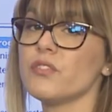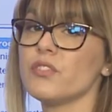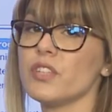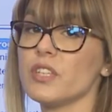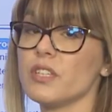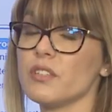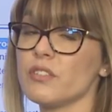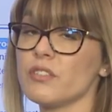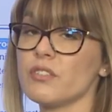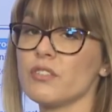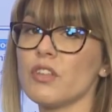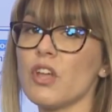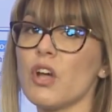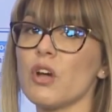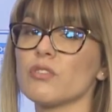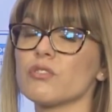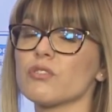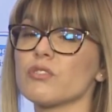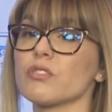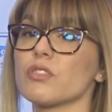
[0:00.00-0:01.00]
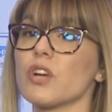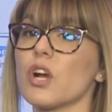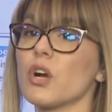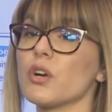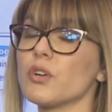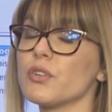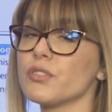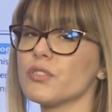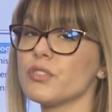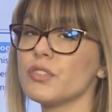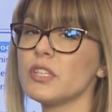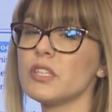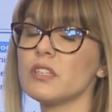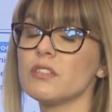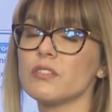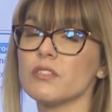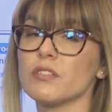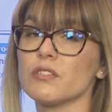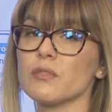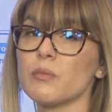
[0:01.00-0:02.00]
did not or
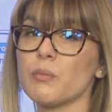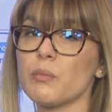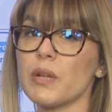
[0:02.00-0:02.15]
didn't